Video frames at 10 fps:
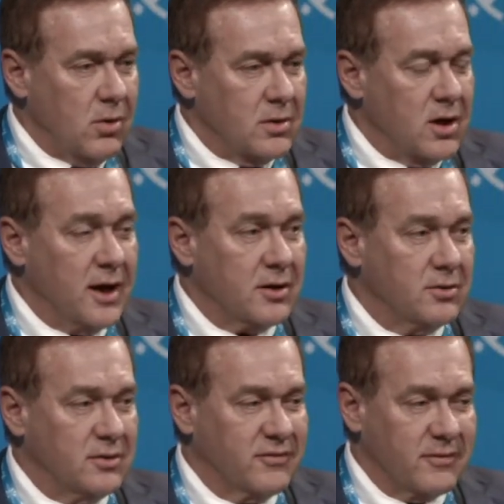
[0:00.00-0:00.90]
not
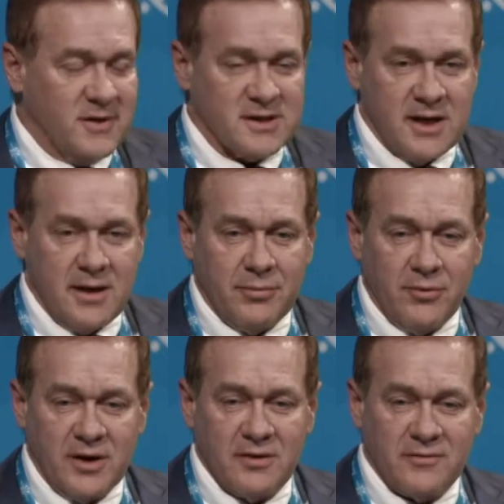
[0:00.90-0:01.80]
only from the
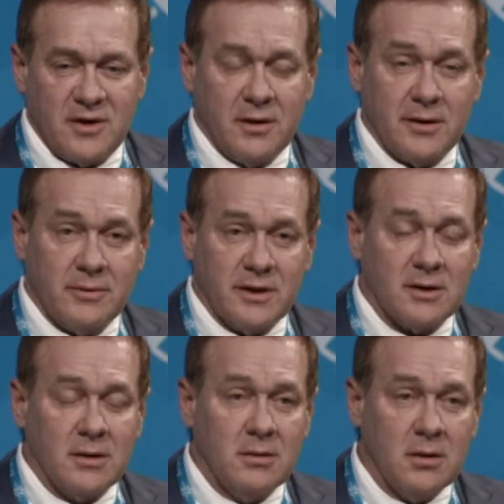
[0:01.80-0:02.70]
standpoint of dealing with
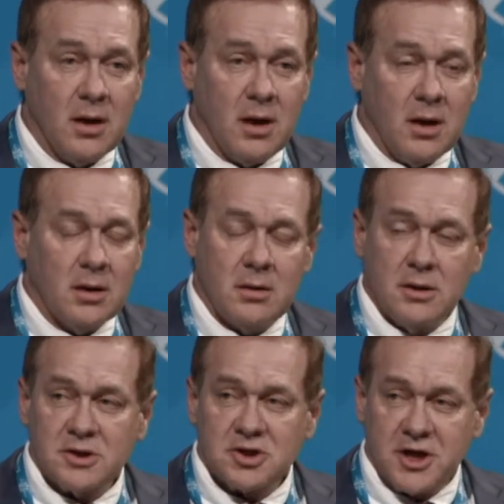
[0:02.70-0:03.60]

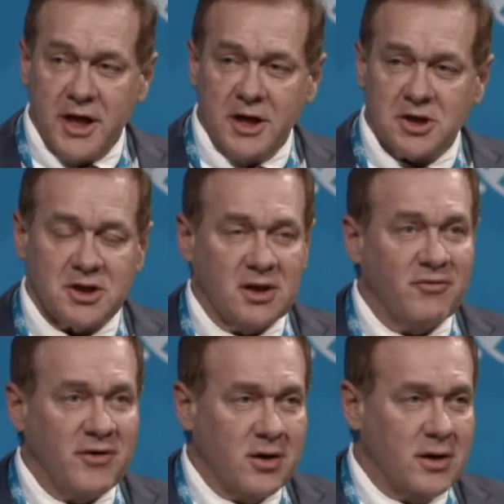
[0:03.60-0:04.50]
changing the
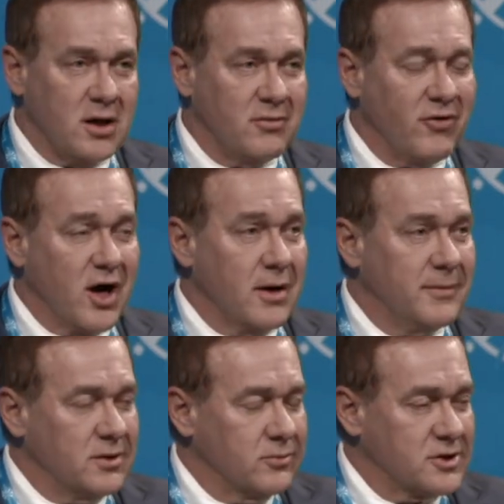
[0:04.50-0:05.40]
very
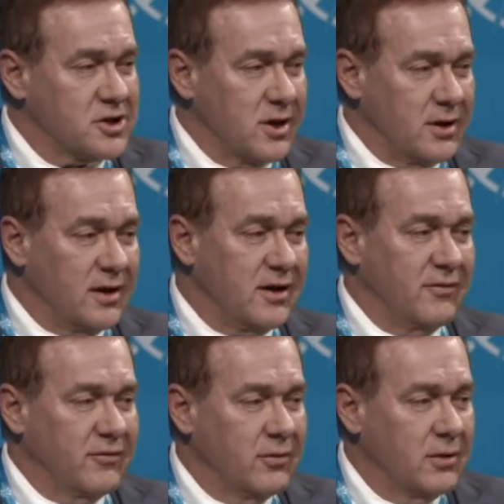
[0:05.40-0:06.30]
environment in which they
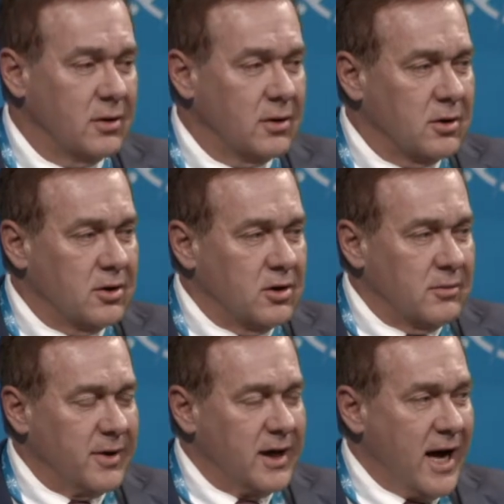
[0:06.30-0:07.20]
live,
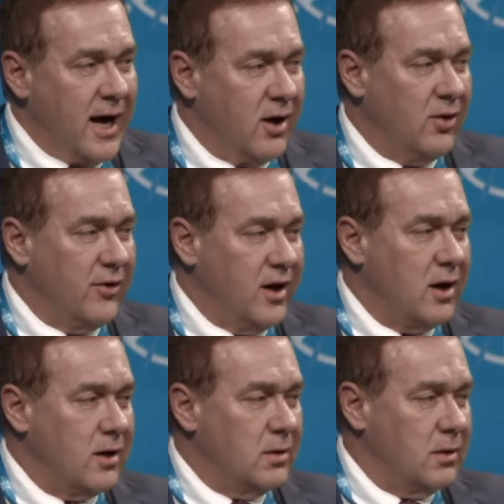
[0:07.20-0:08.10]
but how
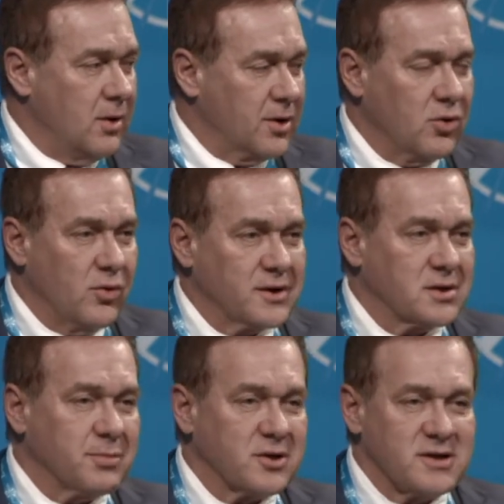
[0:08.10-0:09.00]
they are going
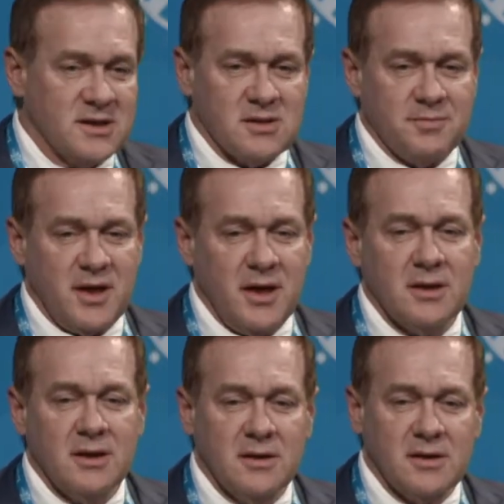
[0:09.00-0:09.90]
to participate
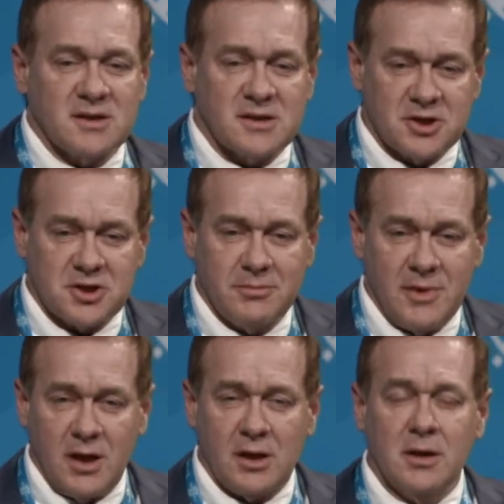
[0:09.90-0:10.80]
in the decision
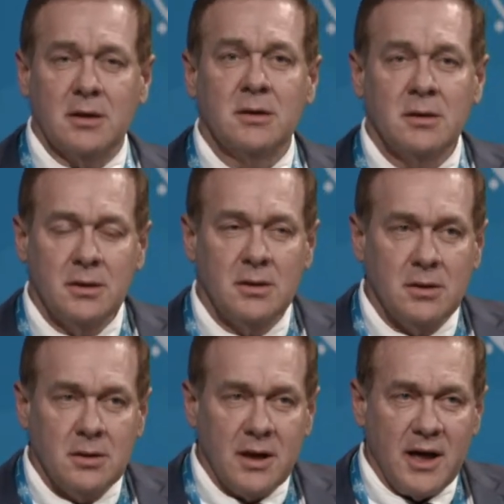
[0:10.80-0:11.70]
making
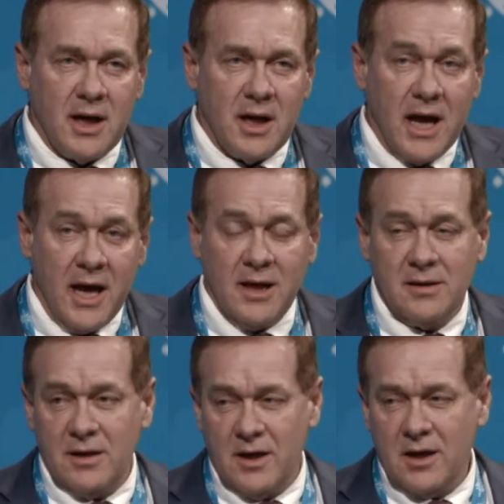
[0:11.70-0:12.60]

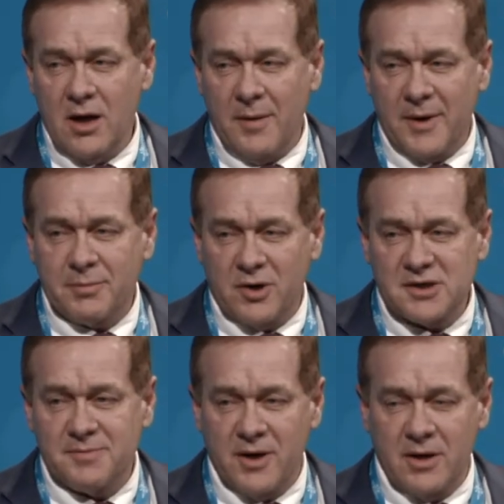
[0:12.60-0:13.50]
and the economic
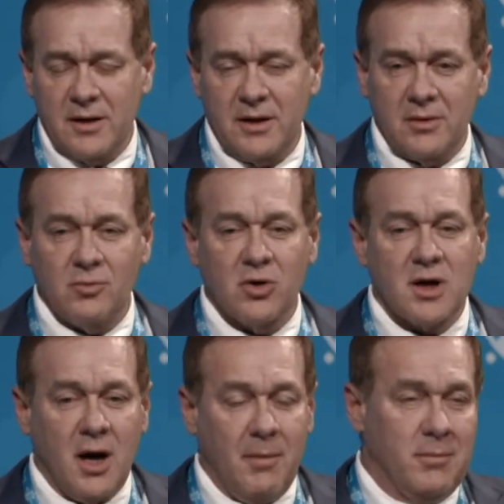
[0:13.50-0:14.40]
prosperity that will
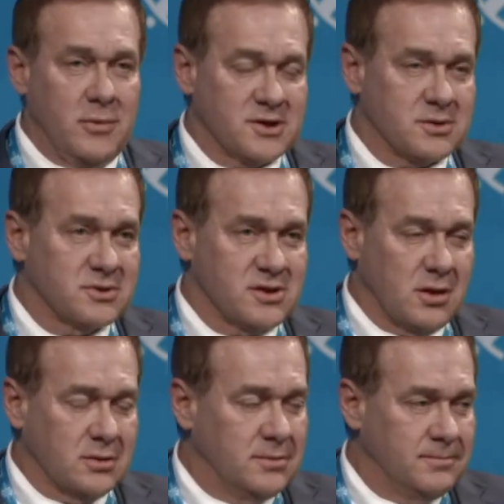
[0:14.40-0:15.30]
come as a result.